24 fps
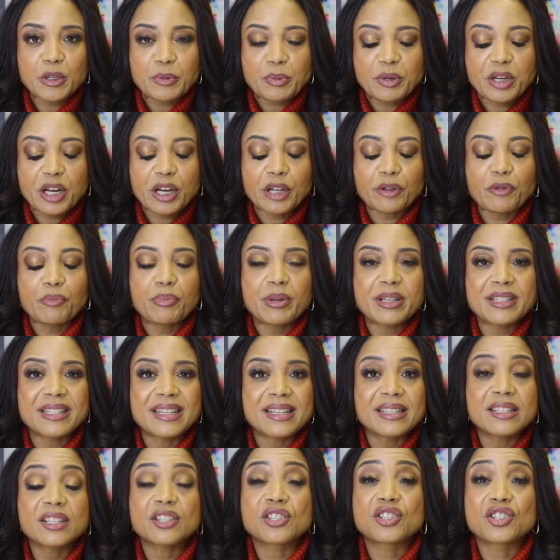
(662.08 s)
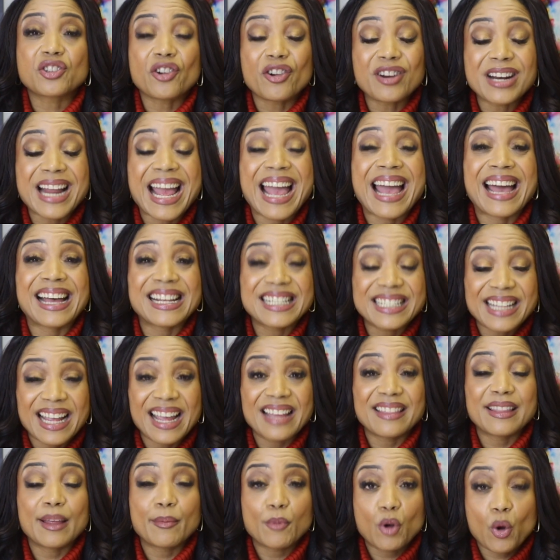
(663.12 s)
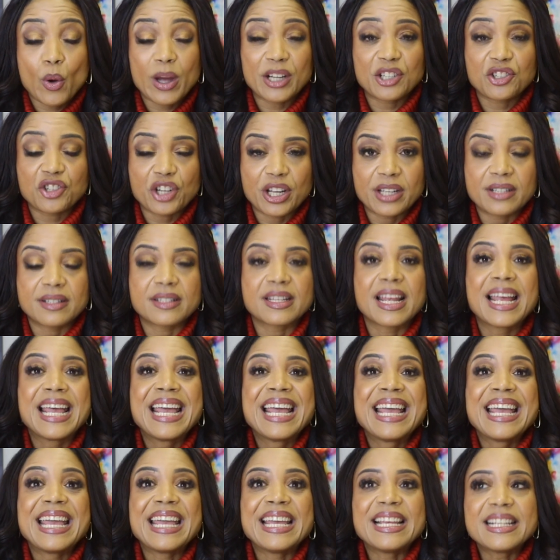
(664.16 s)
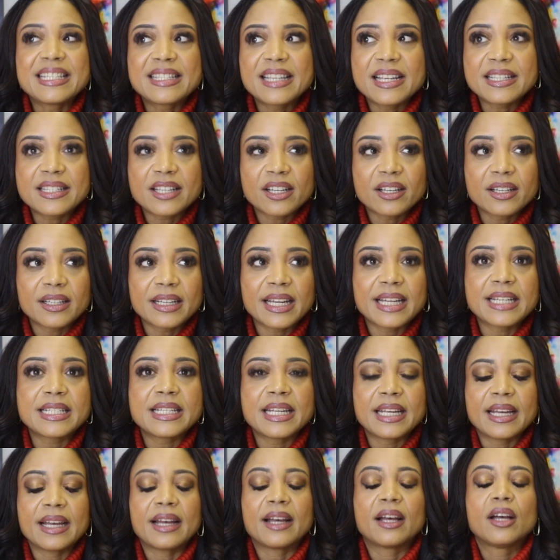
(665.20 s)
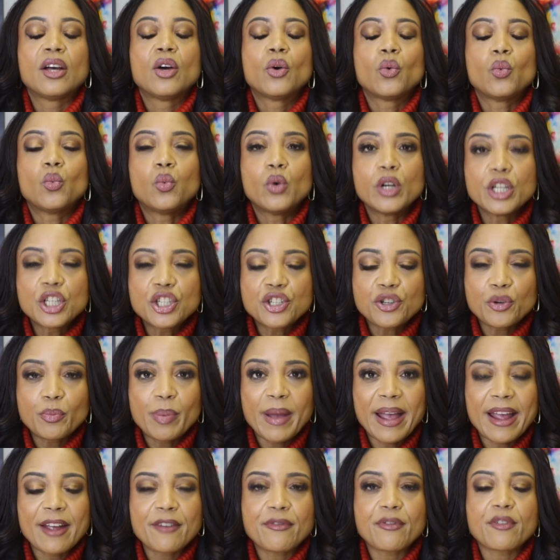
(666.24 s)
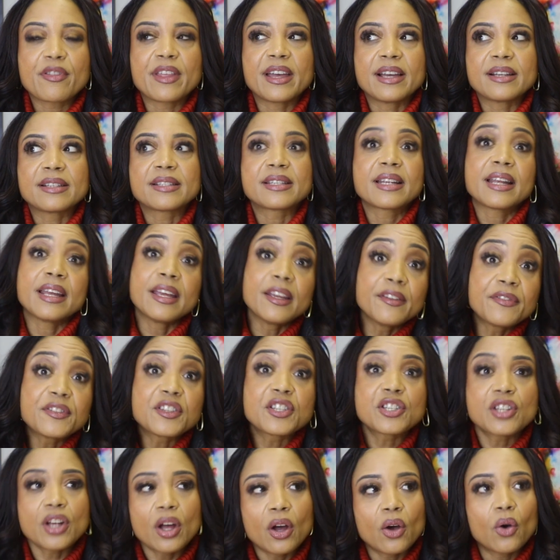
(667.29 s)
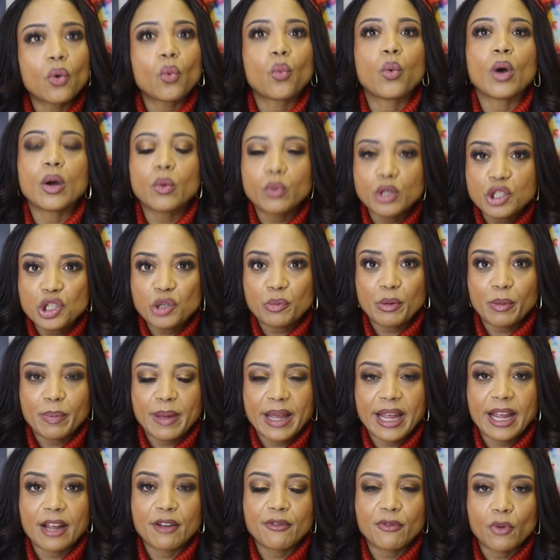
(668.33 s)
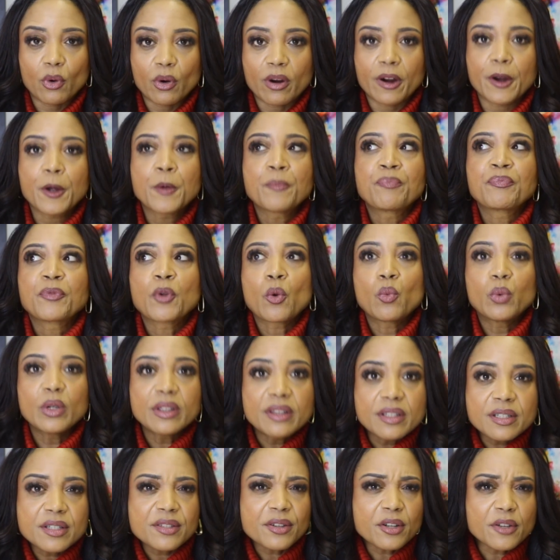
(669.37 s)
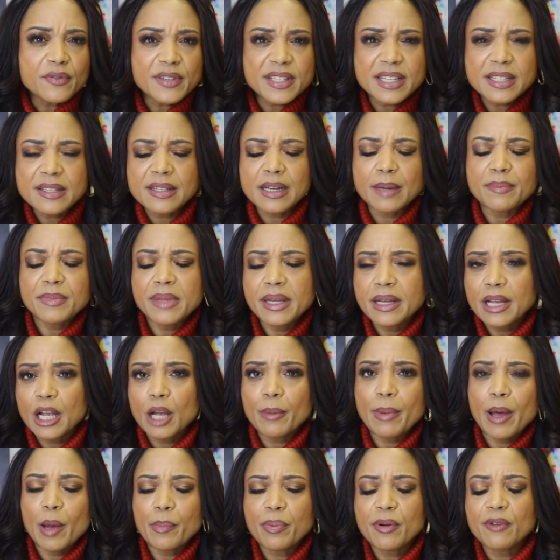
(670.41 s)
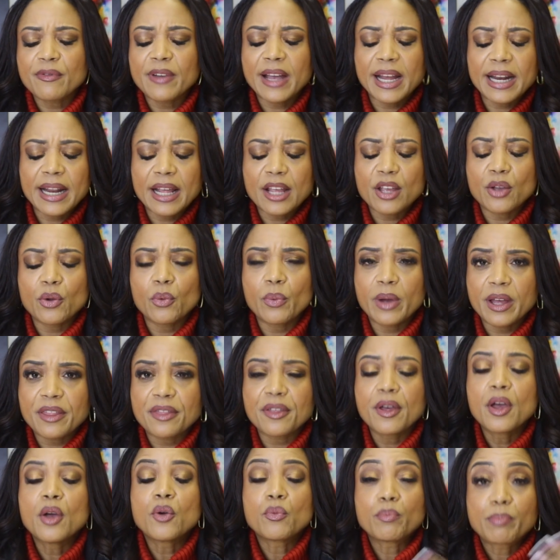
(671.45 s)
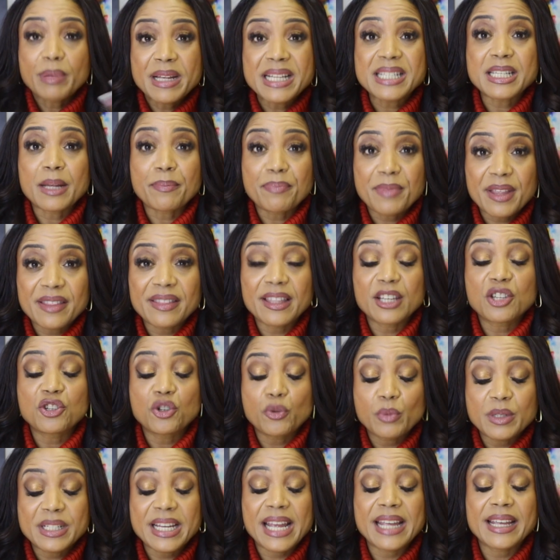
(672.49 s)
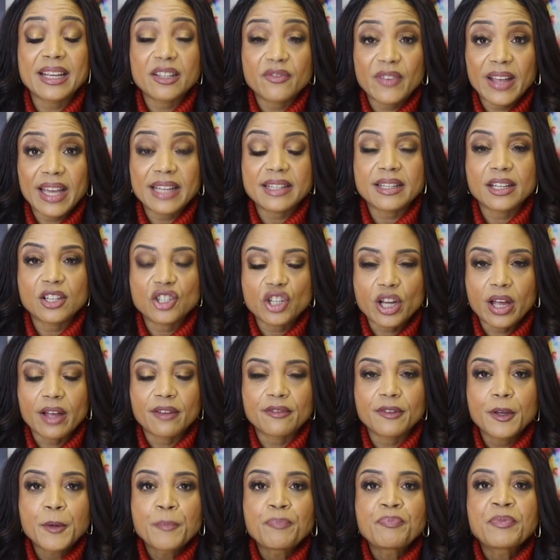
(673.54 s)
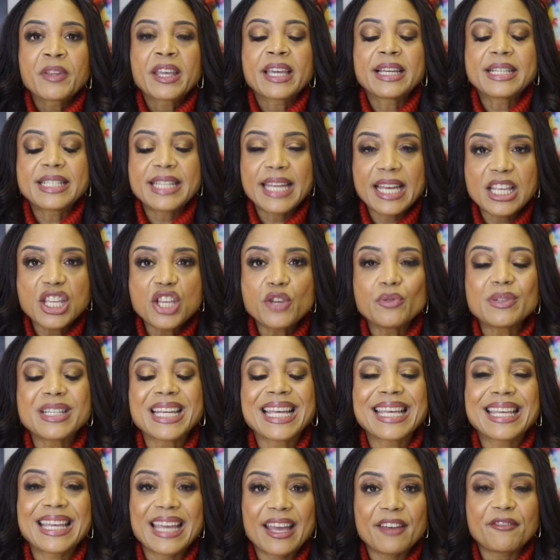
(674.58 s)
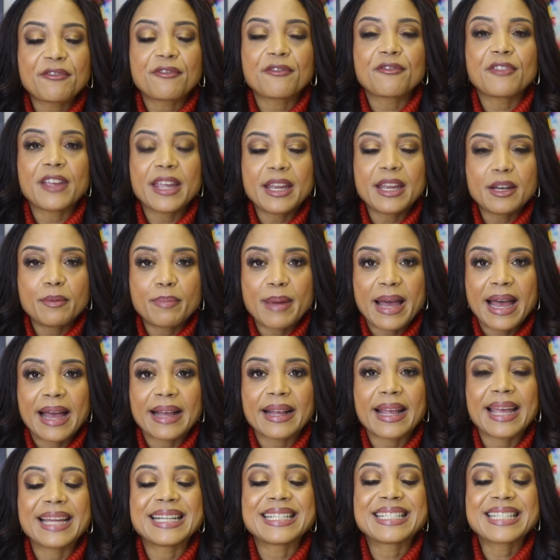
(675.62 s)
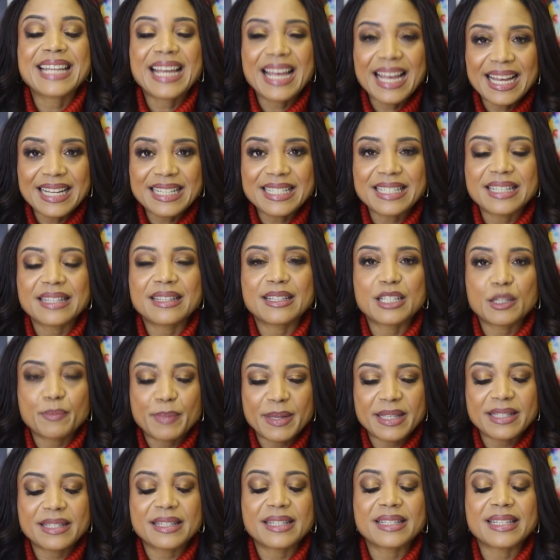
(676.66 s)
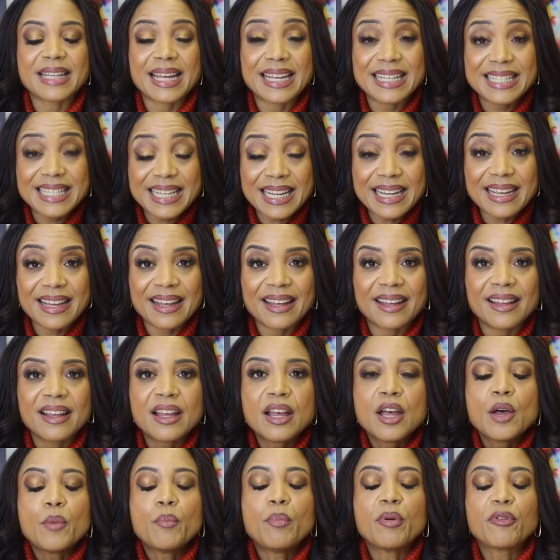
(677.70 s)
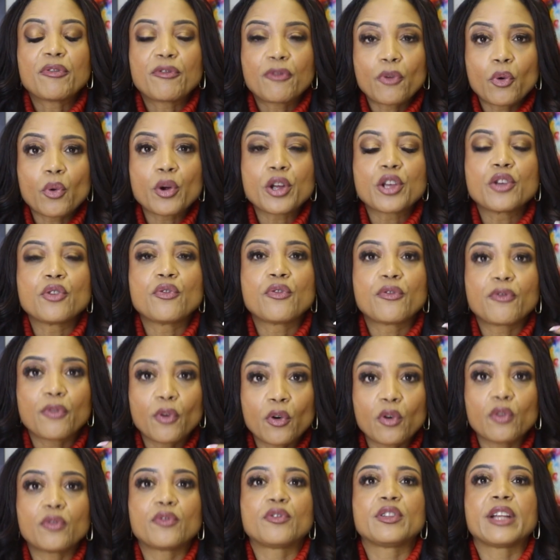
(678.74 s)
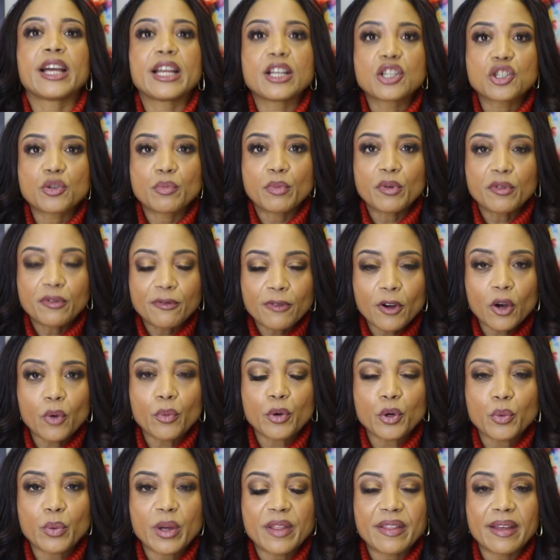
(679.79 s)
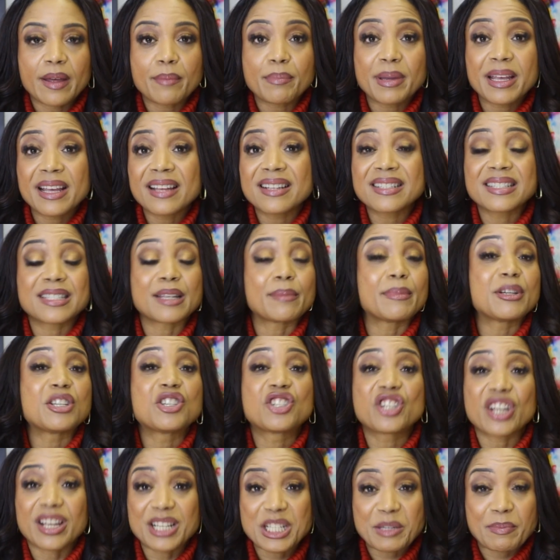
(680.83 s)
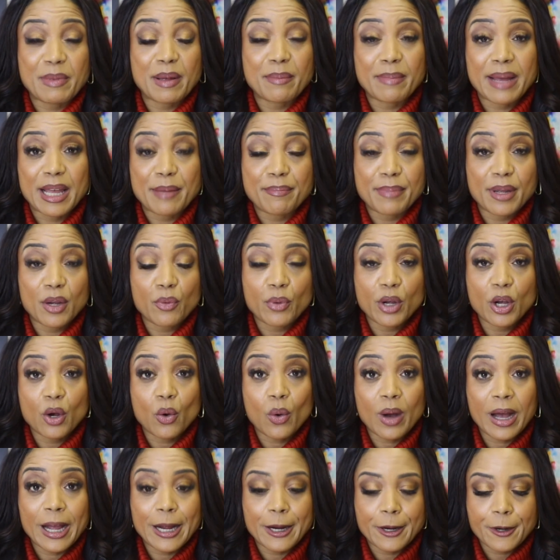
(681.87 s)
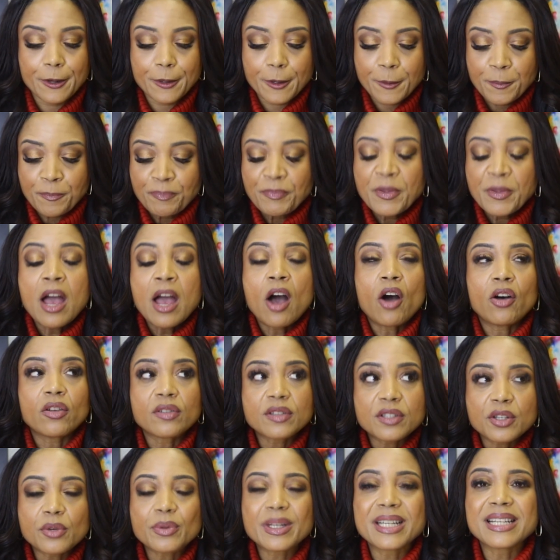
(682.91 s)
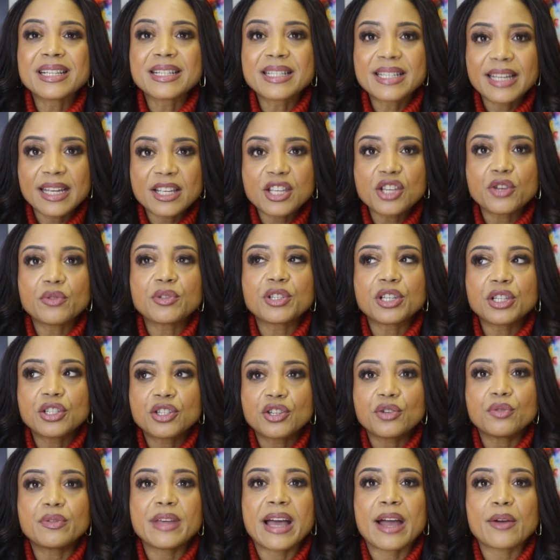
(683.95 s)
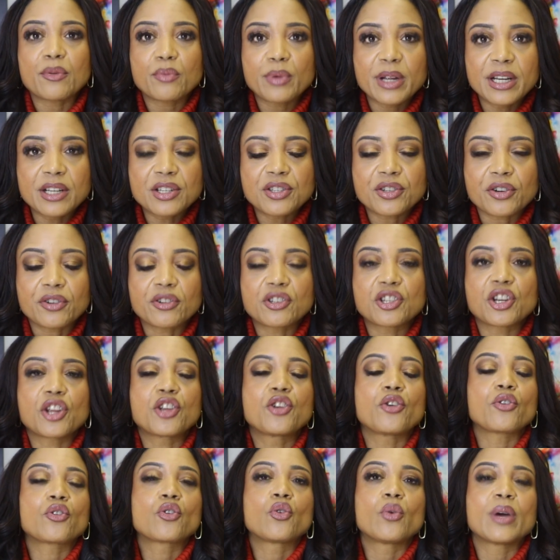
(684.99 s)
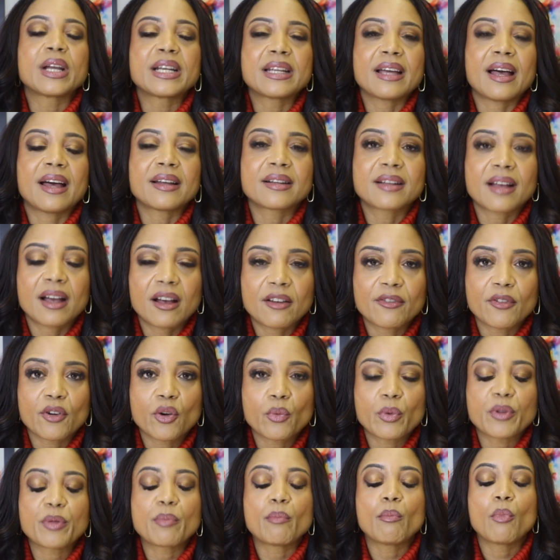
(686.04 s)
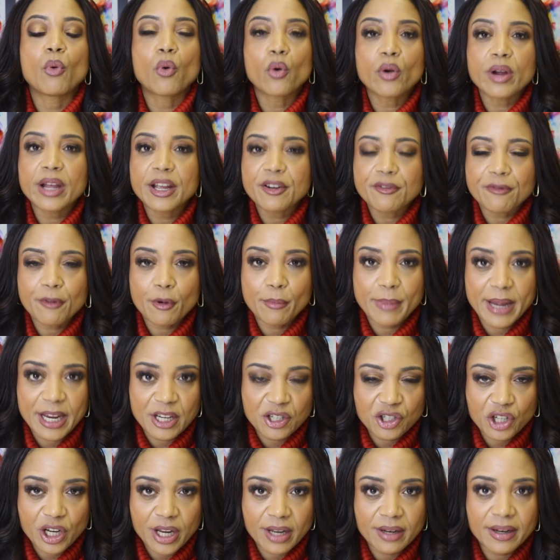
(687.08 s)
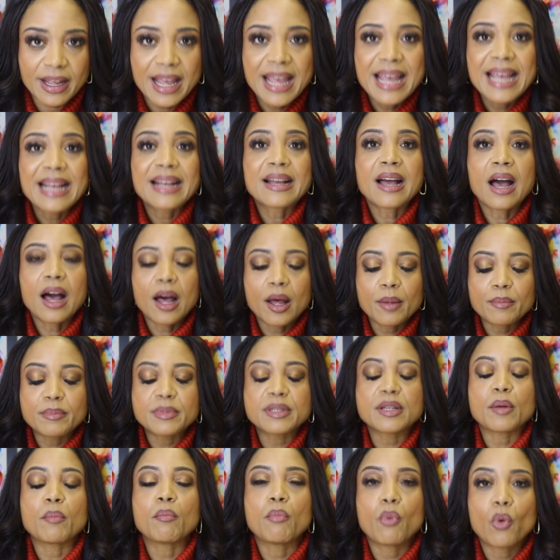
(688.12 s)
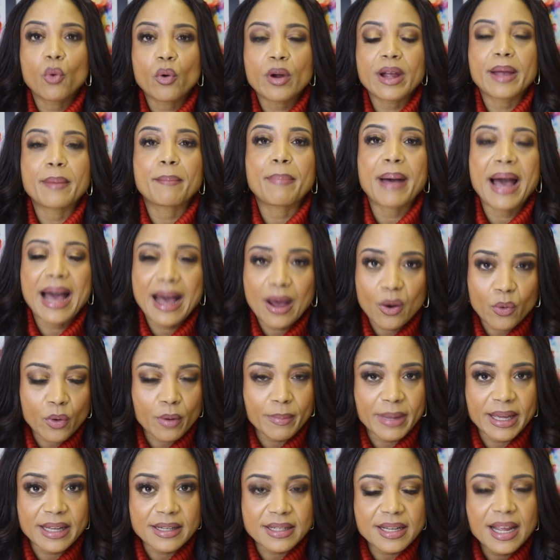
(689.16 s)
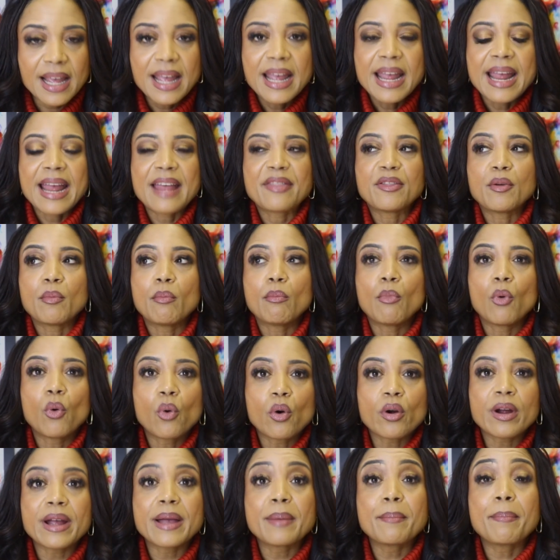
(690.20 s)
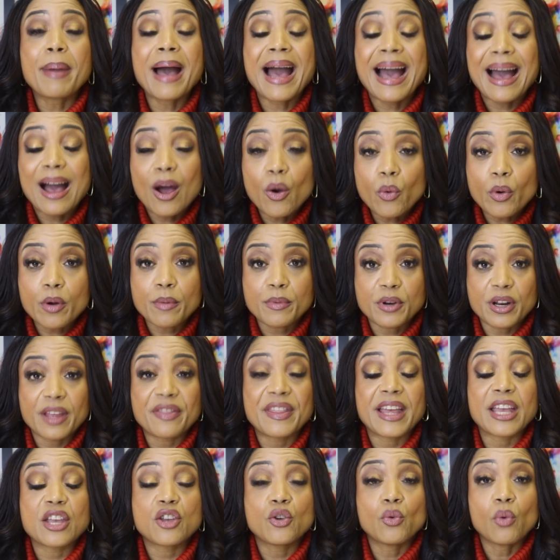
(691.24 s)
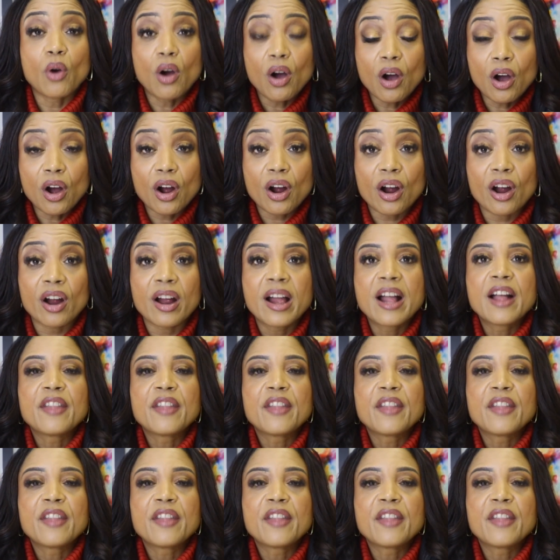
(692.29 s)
this particular business, start asking them questions. Is this a good idea? Would you pay for this? If so, what would you be paying for? Would the services that I'm thinking about providing you with be something that you would take advantage of? Continue to get feedback and test this business idea before you full-fledged move forward with it, because some adjustment might be required. Also continue to do that research. You're going to uncover with more information comes more empowerment. And the more empowered that you are,